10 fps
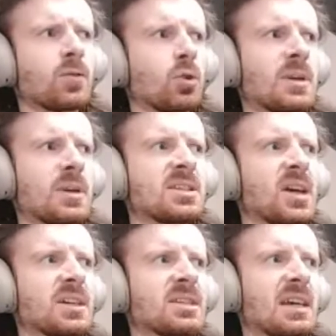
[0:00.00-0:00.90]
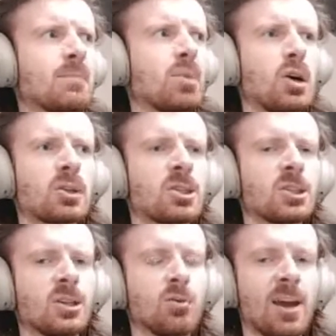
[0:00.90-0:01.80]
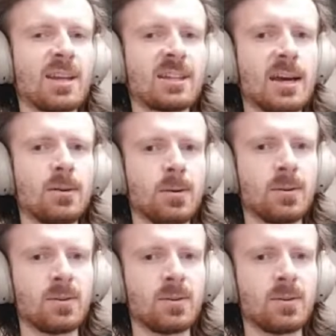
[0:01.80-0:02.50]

for resizing boxed arrays now?